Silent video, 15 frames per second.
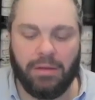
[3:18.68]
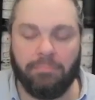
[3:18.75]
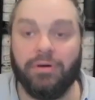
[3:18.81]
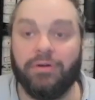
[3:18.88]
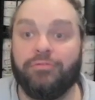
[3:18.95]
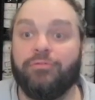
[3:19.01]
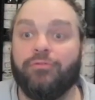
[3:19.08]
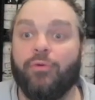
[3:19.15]

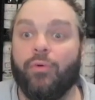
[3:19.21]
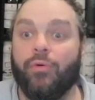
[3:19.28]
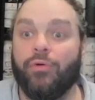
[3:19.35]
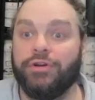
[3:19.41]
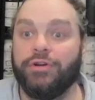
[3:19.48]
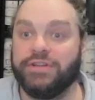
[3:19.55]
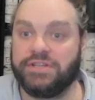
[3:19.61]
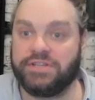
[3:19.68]

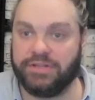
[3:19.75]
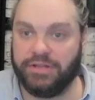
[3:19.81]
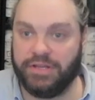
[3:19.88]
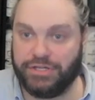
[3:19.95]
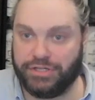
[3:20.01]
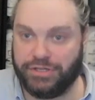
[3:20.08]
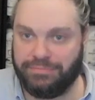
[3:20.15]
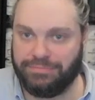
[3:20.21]
before
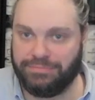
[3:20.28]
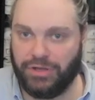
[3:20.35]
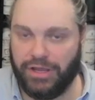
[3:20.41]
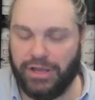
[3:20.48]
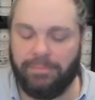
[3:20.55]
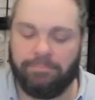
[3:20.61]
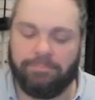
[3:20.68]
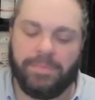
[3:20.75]
distillation,
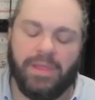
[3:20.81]
okay?